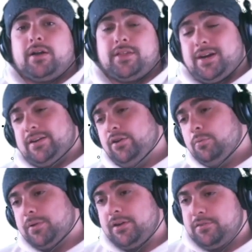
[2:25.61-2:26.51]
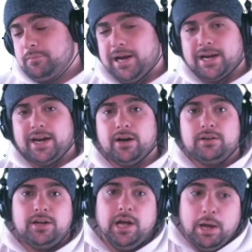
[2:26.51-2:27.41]
I thought it had no place in
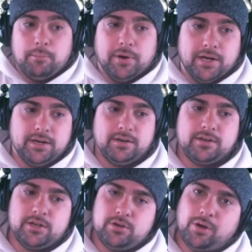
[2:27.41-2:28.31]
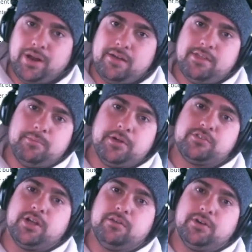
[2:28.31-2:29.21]
Blackout, but you don't have that
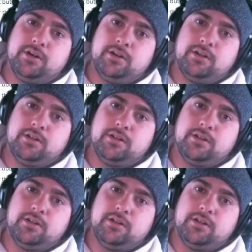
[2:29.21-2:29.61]
much cover.